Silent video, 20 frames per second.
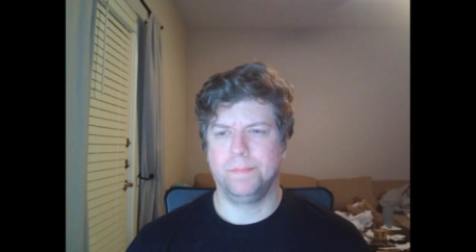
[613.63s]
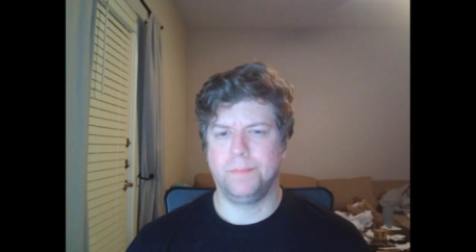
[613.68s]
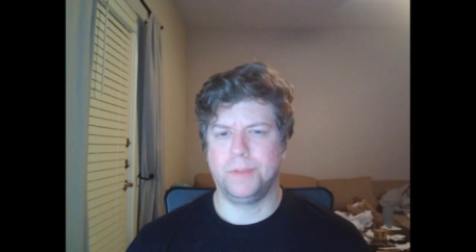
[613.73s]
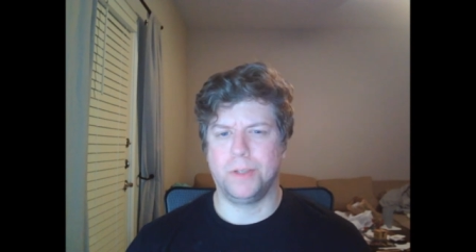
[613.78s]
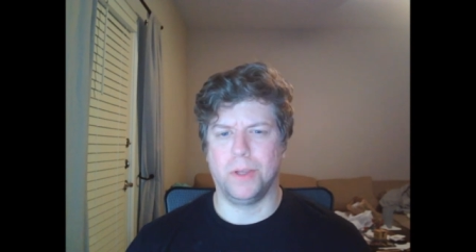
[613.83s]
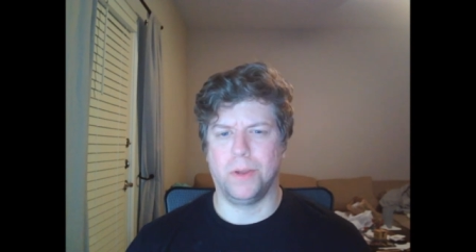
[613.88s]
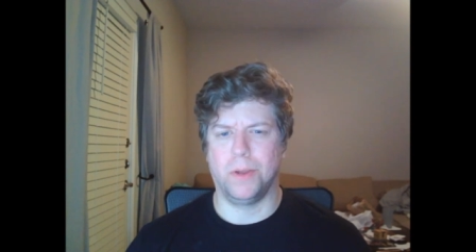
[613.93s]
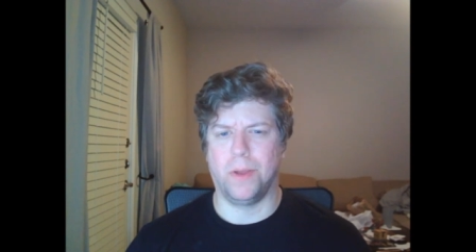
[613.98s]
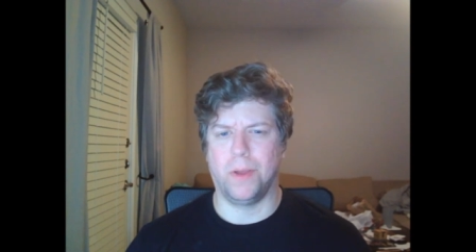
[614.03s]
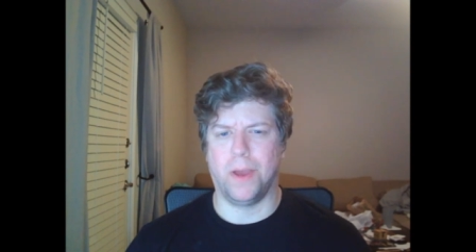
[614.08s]

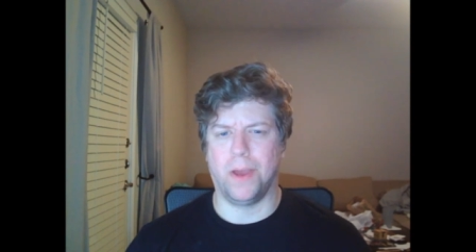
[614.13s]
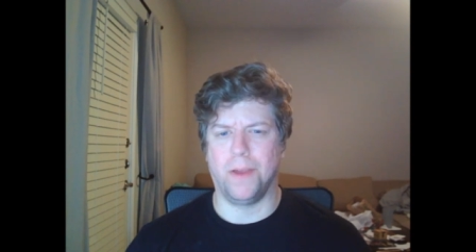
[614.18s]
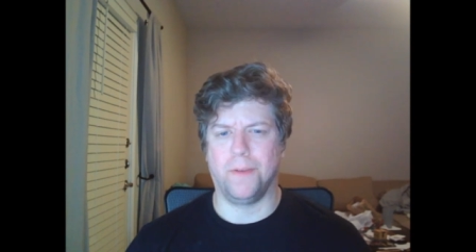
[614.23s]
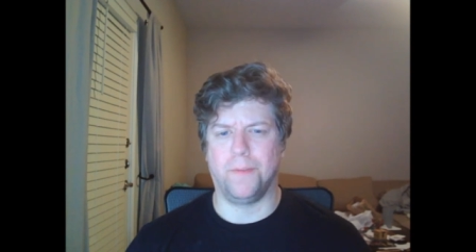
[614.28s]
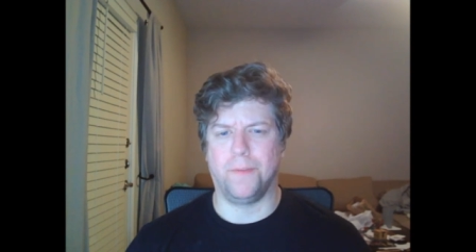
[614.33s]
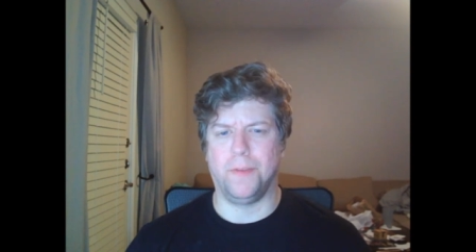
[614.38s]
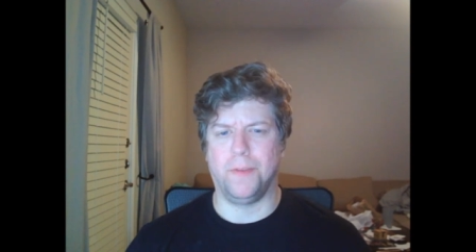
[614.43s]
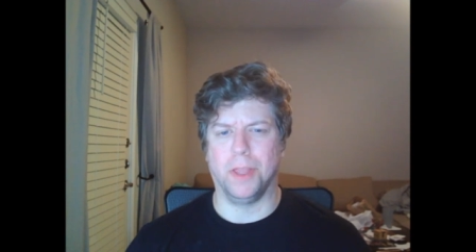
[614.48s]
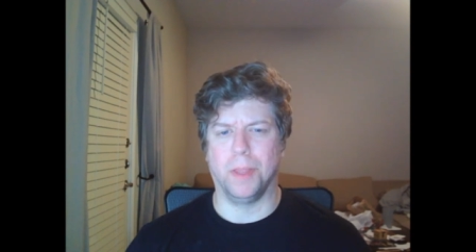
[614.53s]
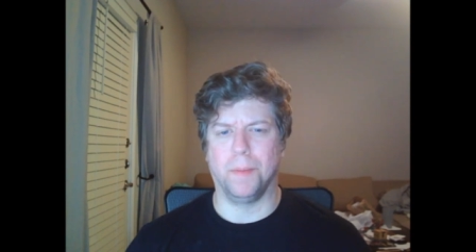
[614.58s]
Don't know how I
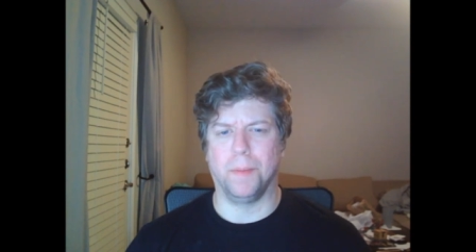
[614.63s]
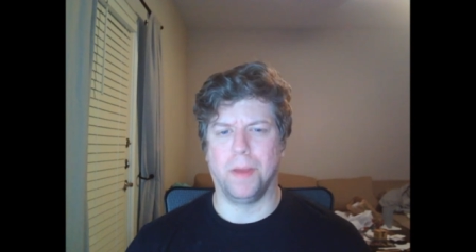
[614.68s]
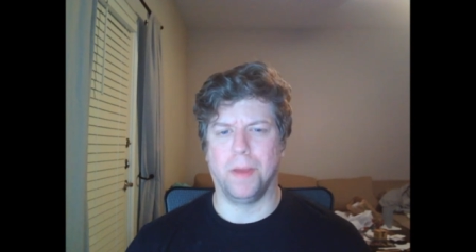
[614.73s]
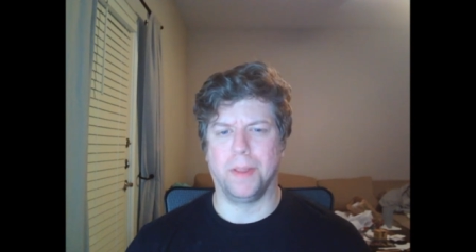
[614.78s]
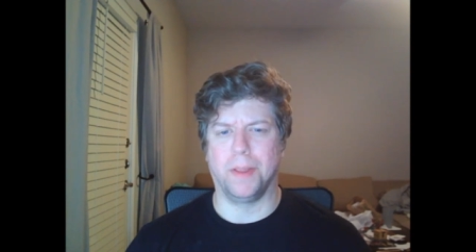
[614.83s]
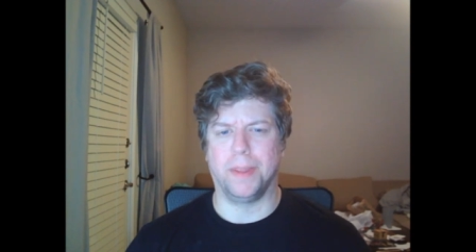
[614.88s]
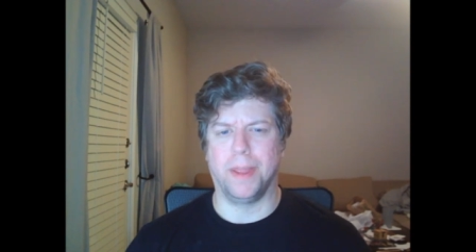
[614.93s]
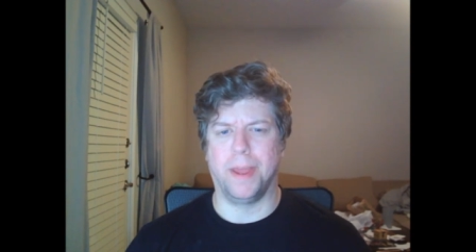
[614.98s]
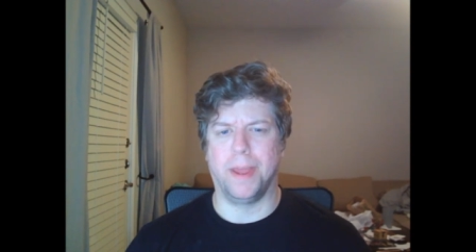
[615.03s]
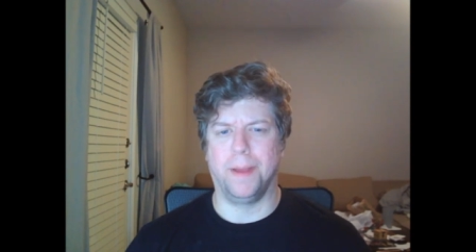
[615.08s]
feel
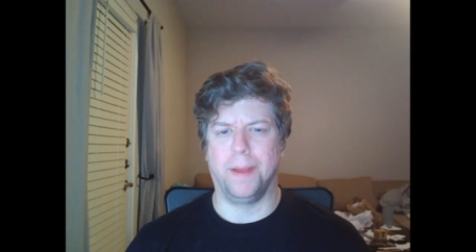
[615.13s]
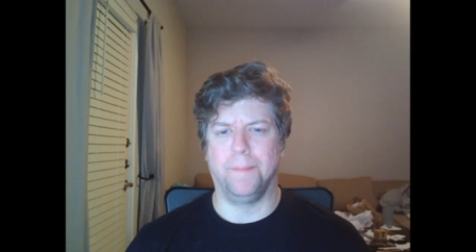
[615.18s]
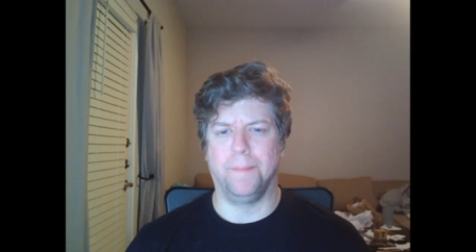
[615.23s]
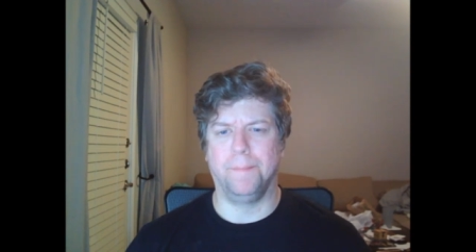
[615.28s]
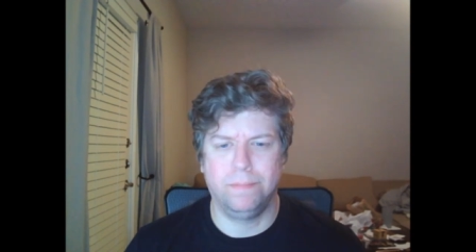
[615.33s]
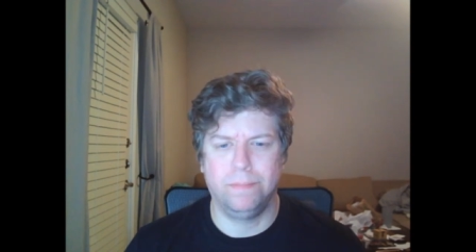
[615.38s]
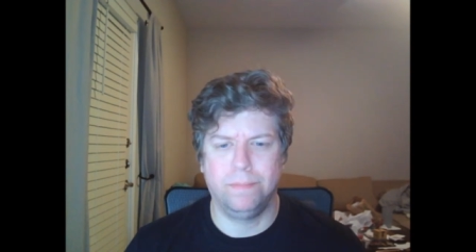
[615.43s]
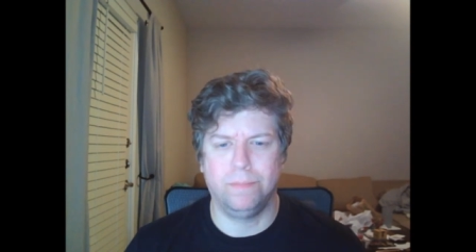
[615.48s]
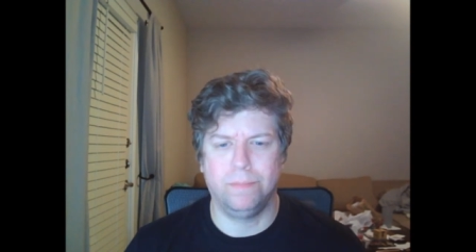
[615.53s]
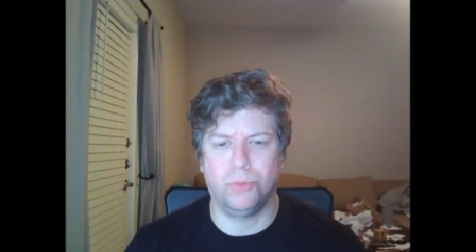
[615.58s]
about that.
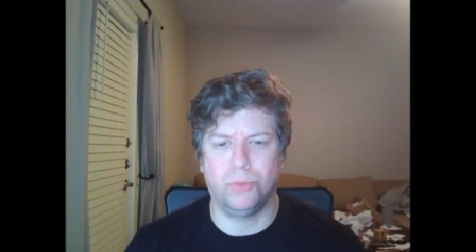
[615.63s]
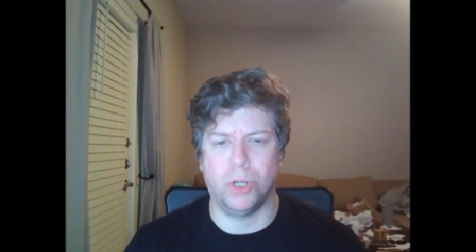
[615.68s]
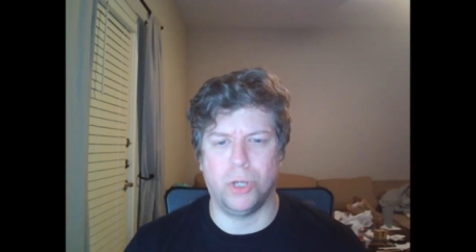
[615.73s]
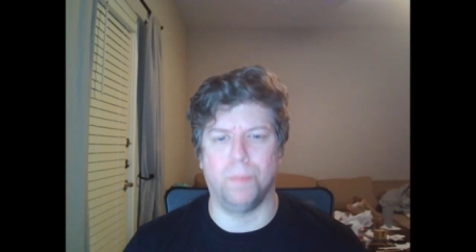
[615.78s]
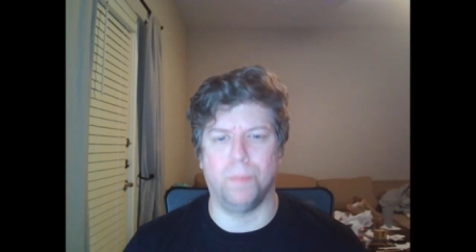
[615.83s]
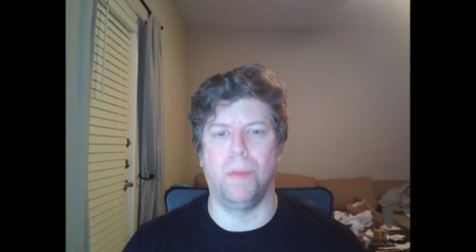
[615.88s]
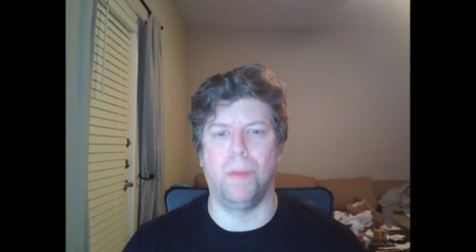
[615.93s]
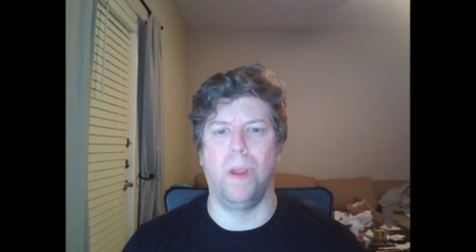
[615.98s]
Shut up,